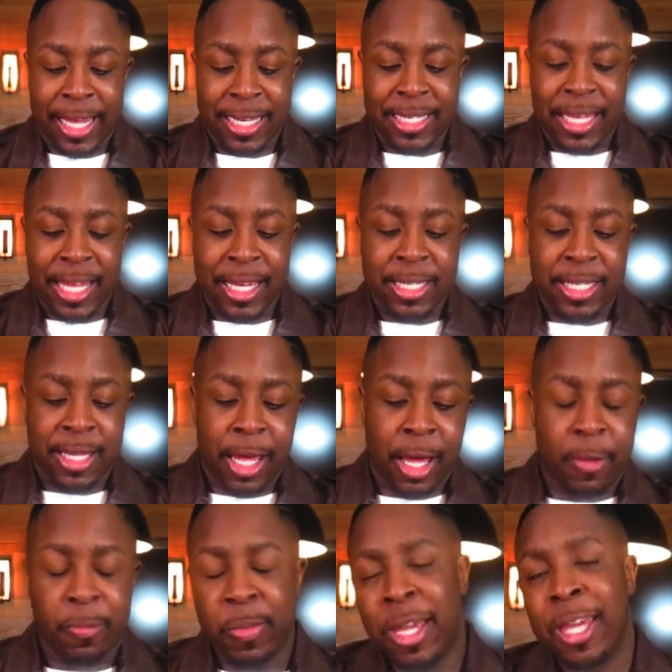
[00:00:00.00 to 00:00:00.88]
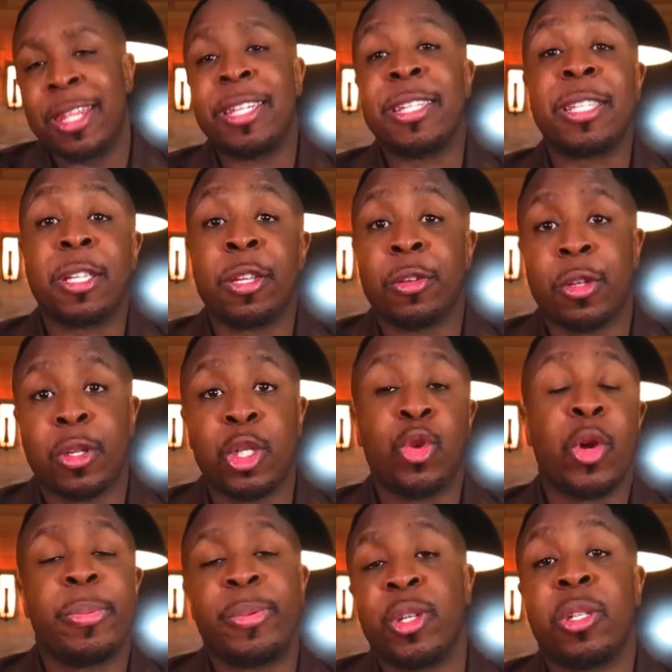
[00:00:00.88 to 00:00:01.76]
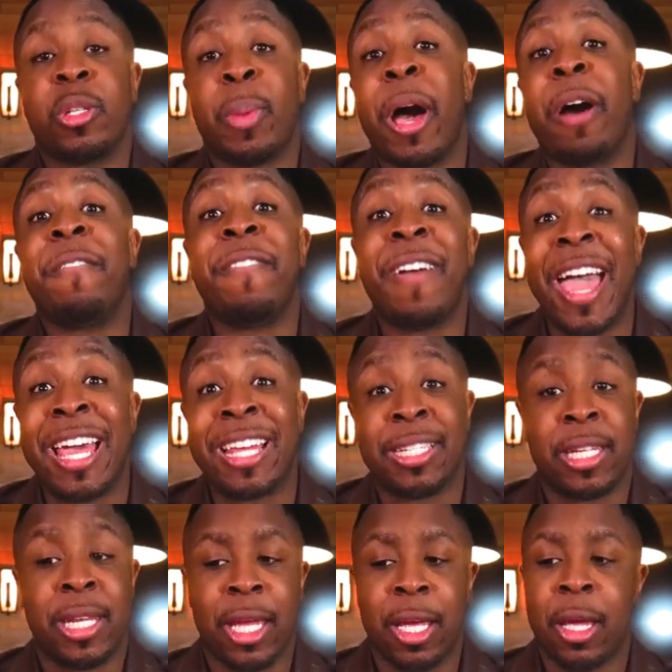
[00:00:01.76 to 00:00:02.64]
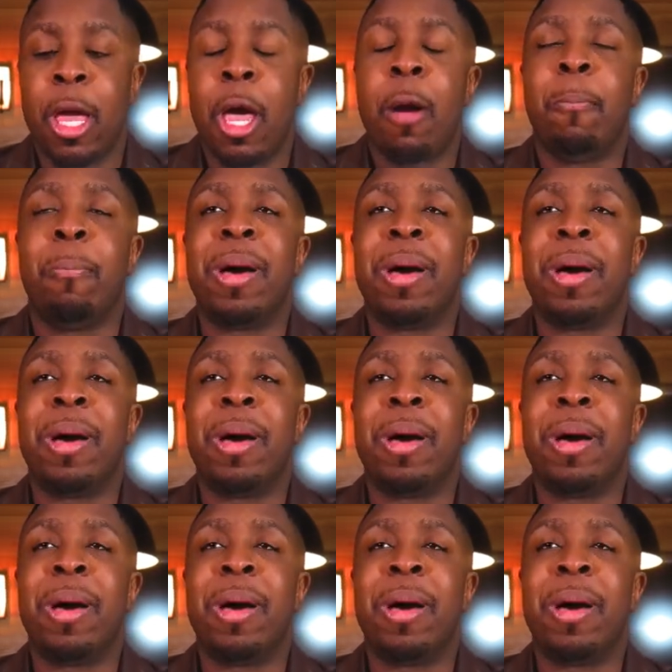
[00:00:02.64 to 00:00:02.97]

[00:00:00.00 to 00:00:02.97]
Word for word: It says that, and this scripture is about fasting,